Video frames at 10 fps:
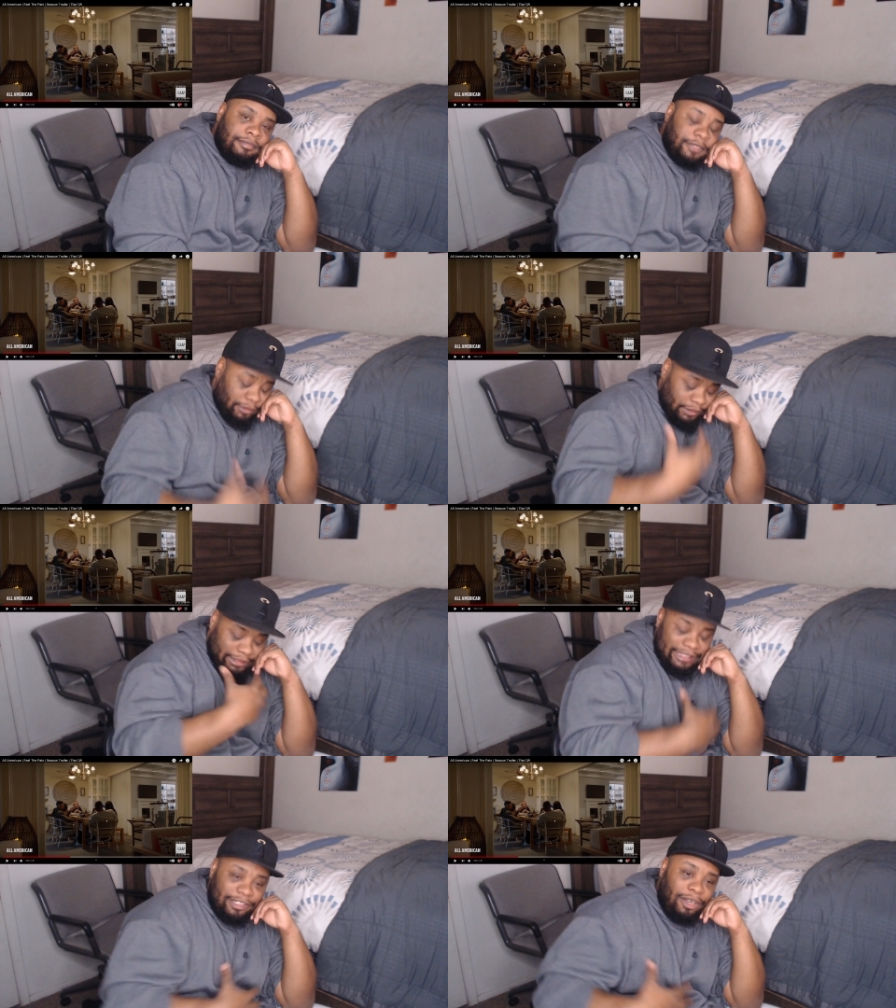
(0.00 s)
You see
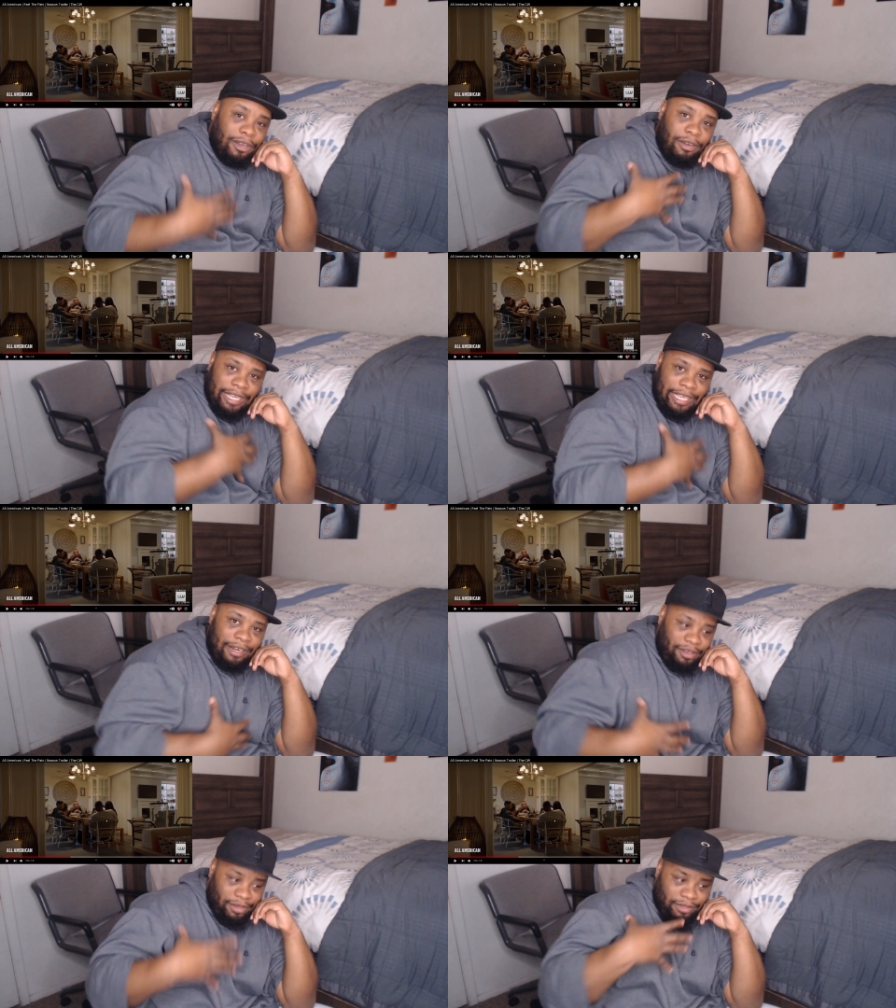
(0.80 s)
this all right
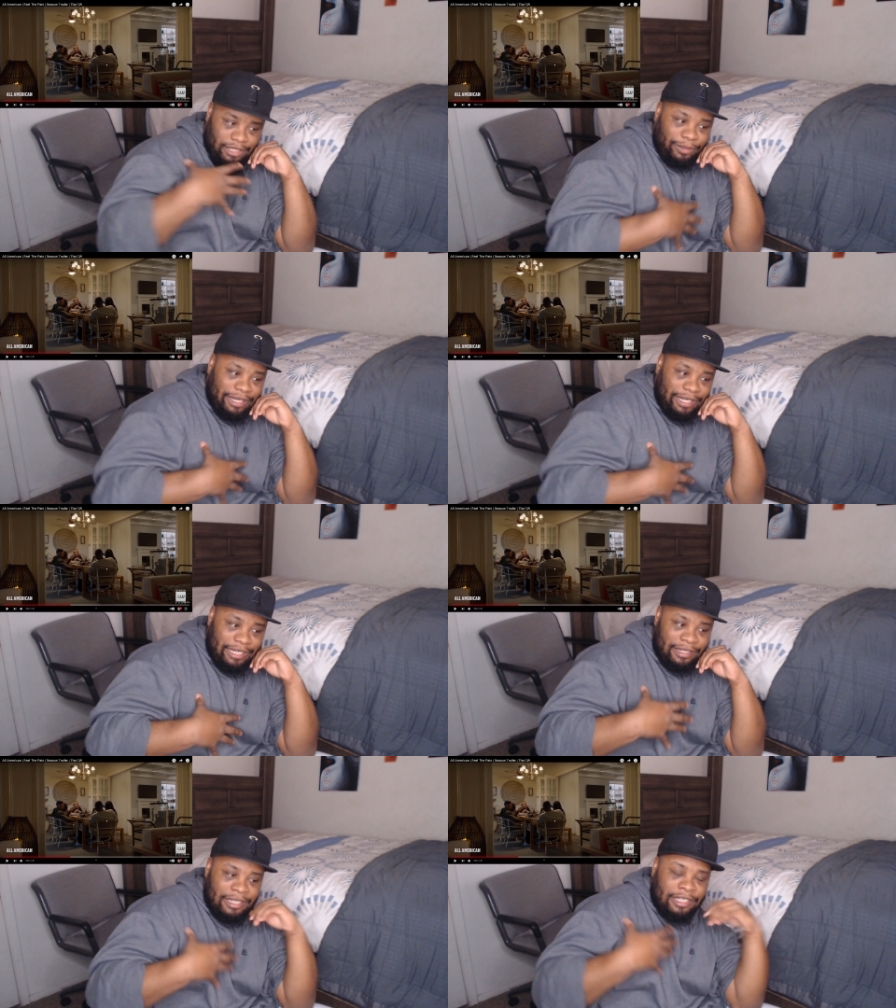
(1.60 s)
here, all this right
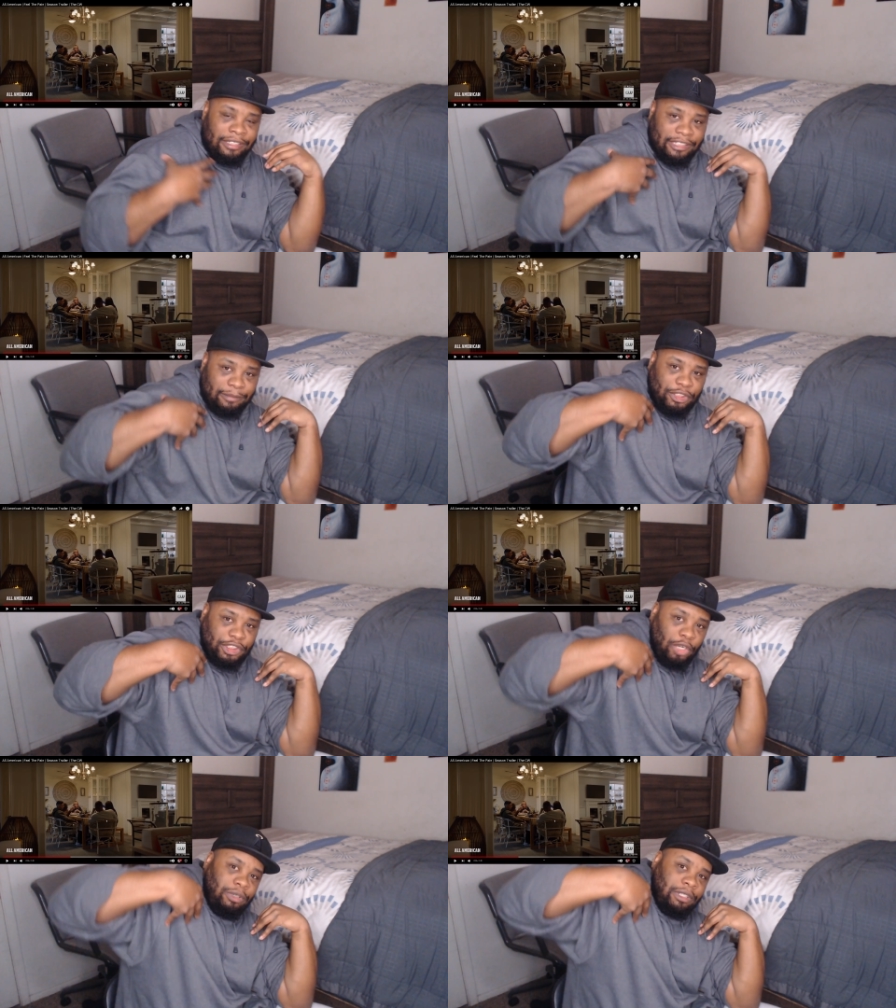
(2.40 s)
here. See them
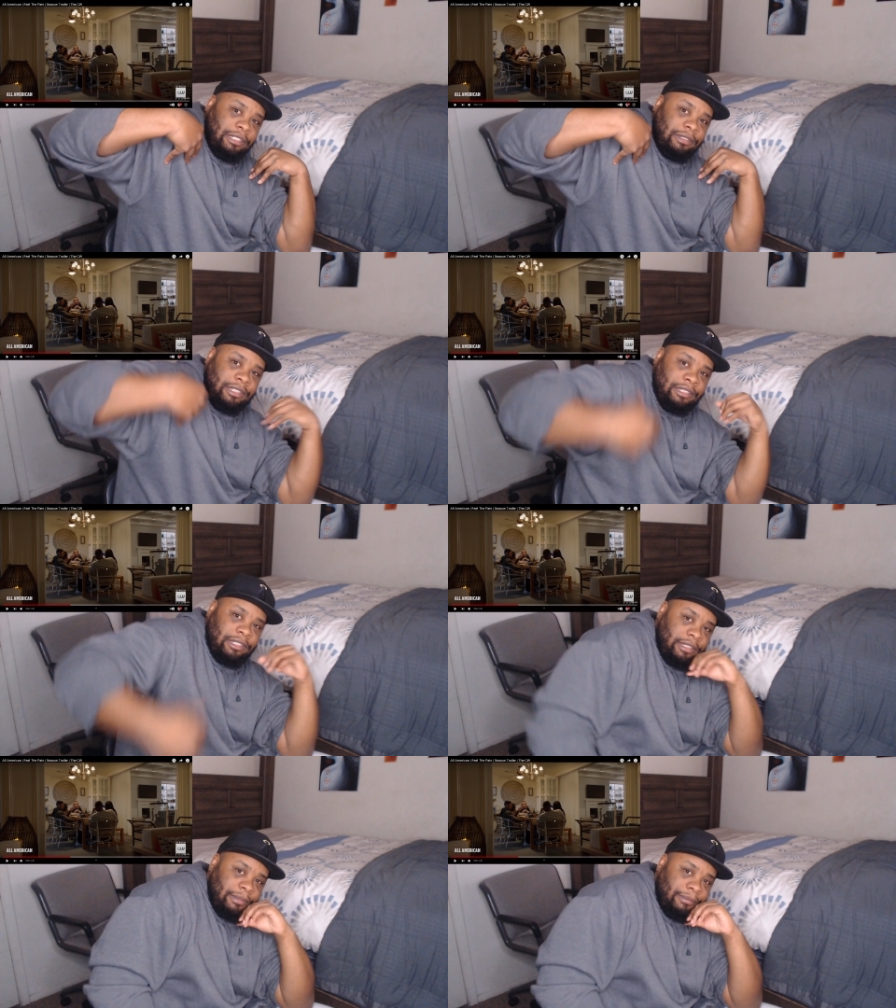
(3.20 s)
shoulder little. Uh
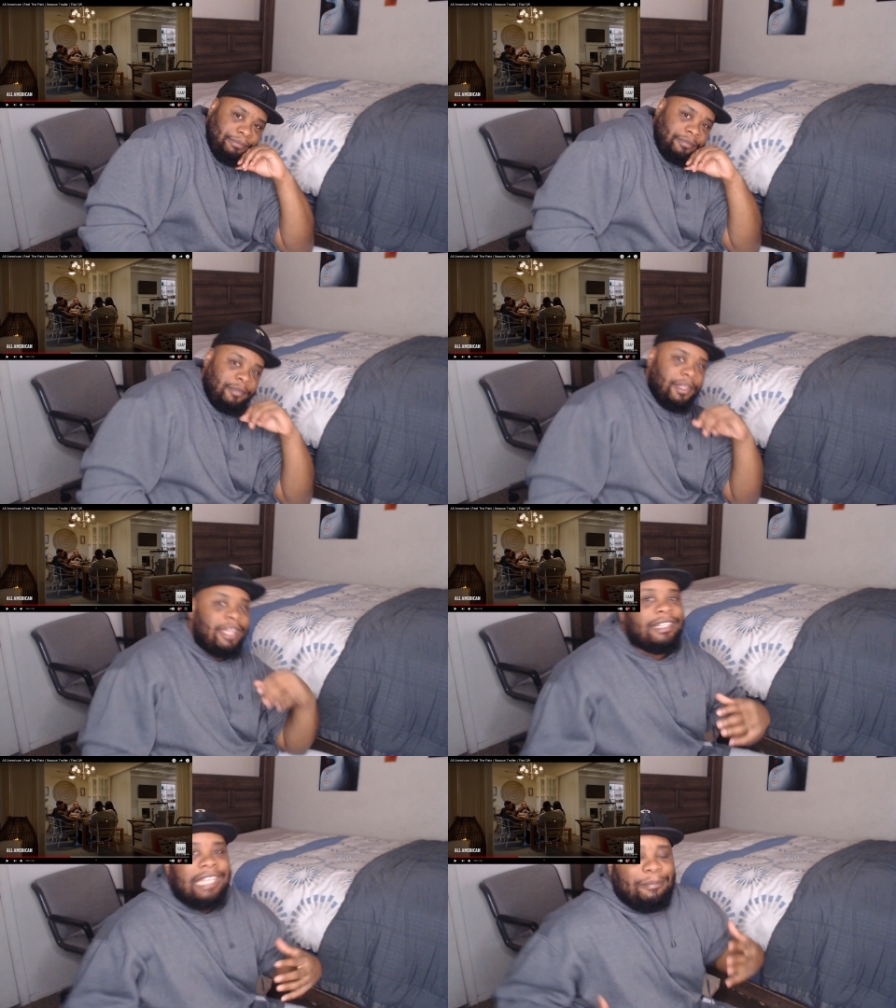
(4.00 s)
-uh.
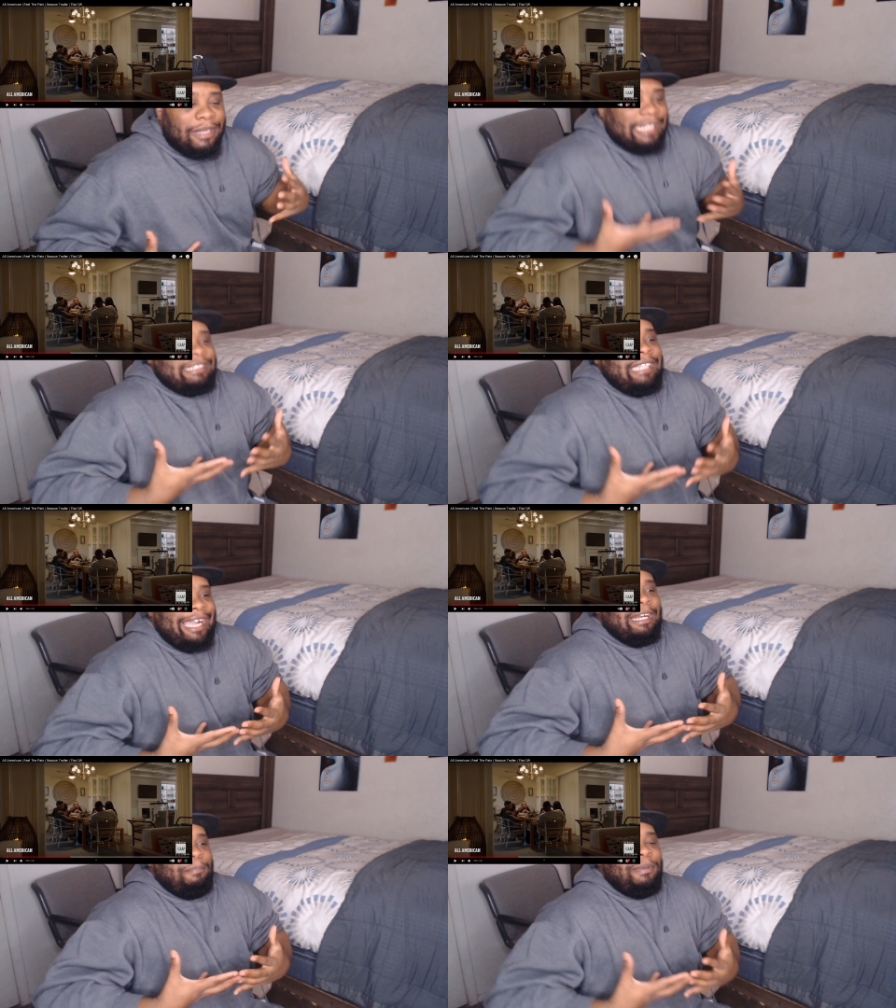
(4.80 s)
That means he
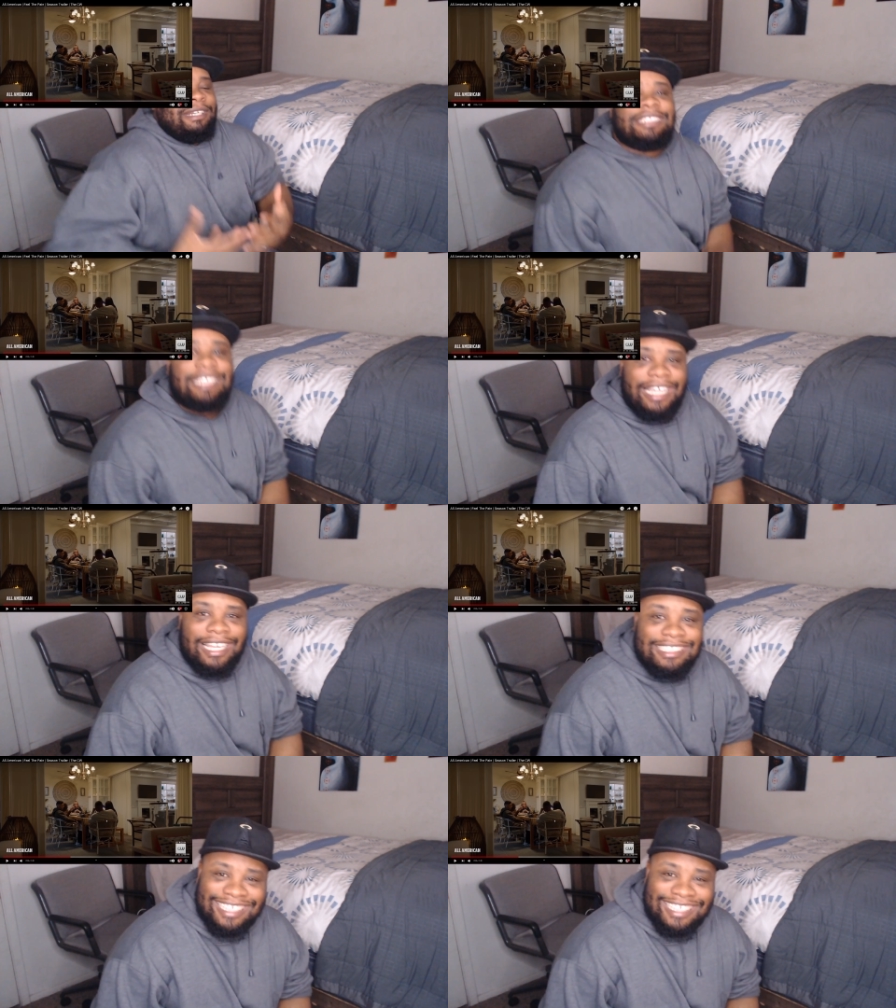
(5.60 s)
tied up in the chest.